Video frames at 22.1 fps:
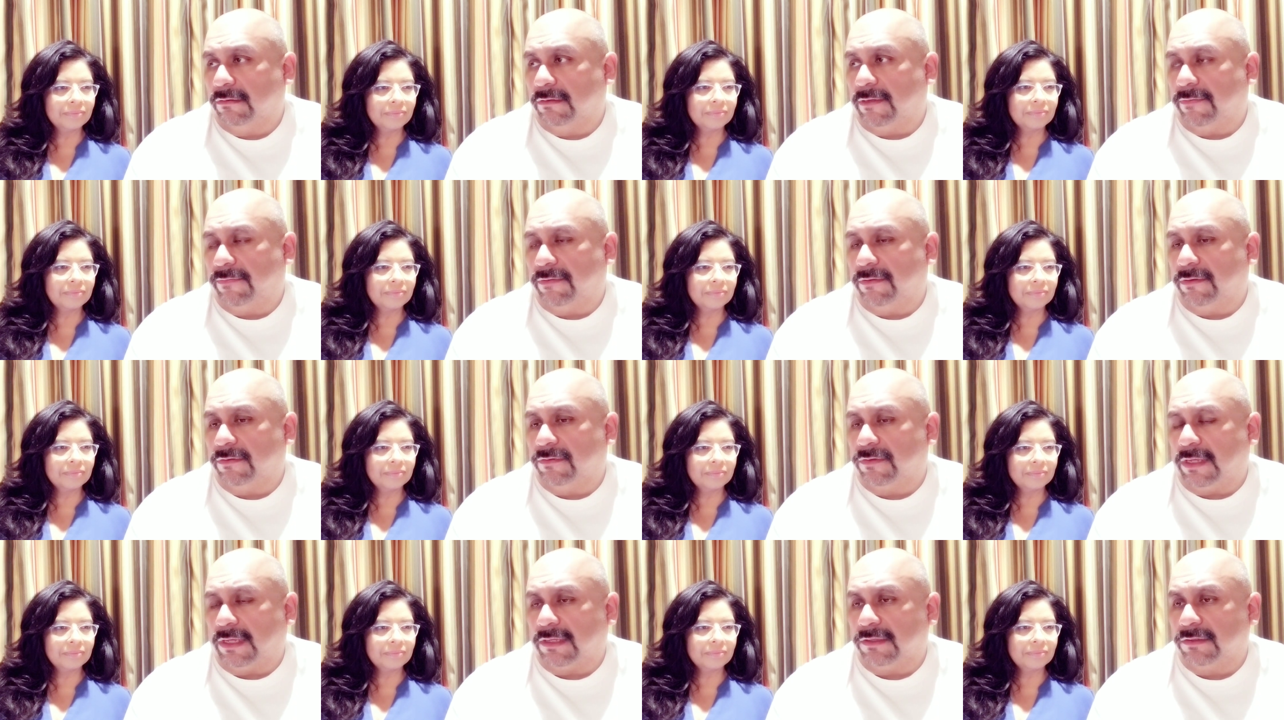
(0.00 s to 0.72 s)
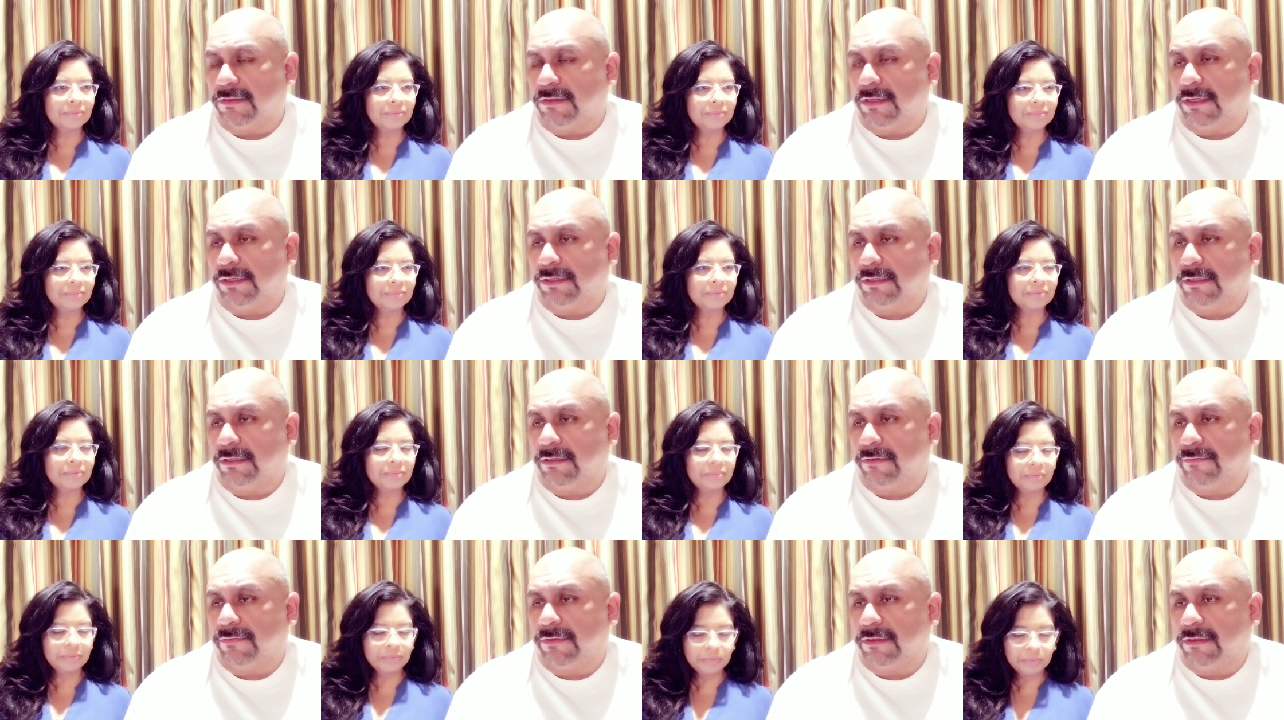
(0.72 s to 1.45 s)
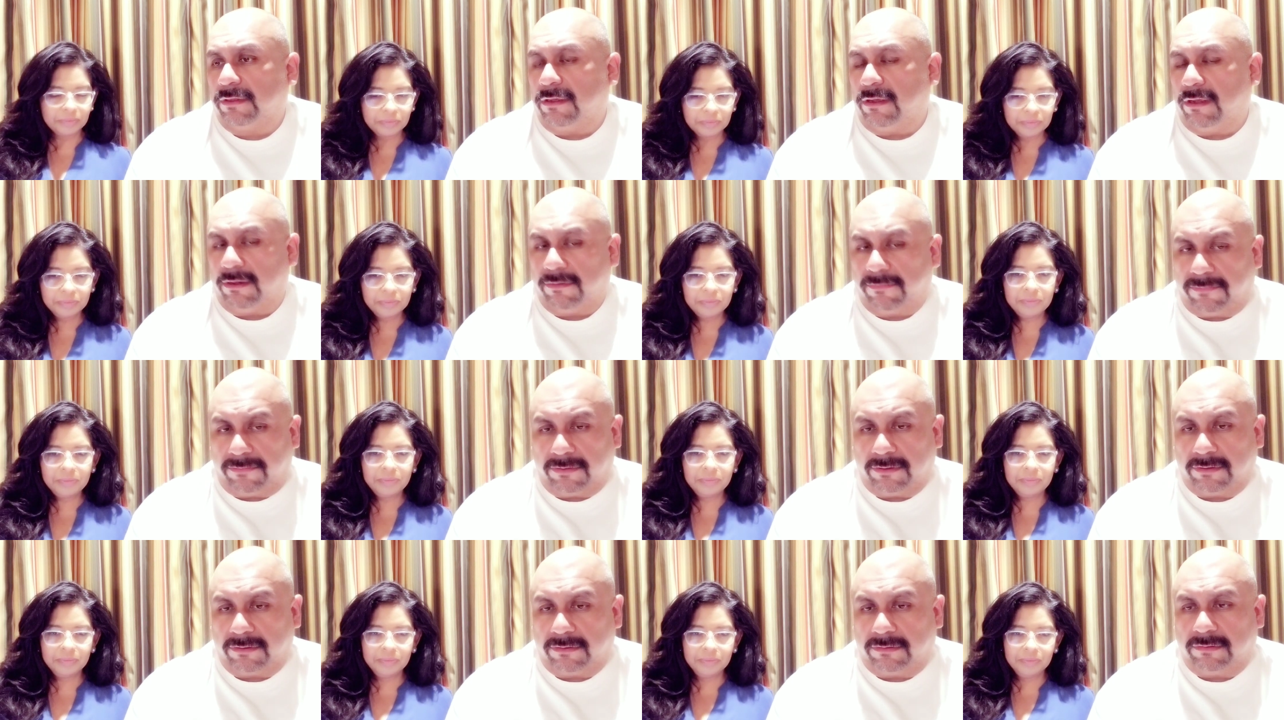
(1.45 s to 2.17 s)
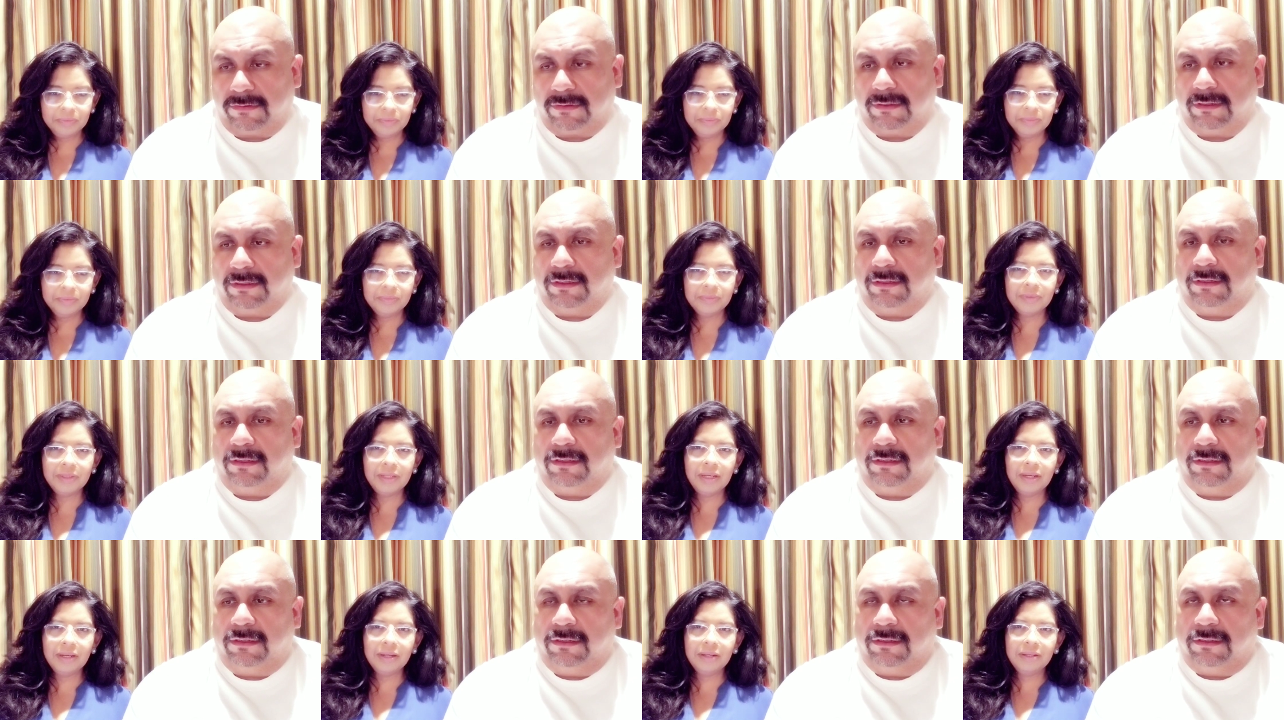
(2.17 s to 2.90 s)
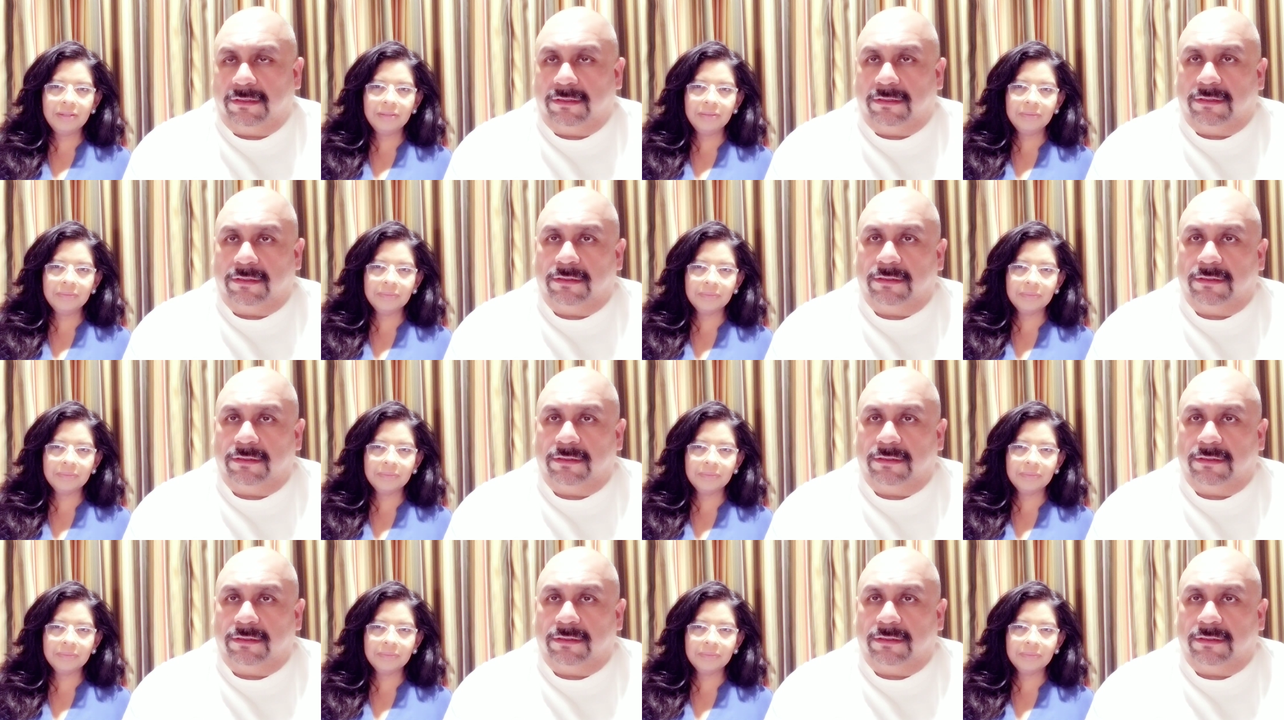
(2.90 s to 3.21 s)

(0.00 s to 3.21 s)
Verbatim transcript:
Speaker 1: after the second session of the conference. Yeah.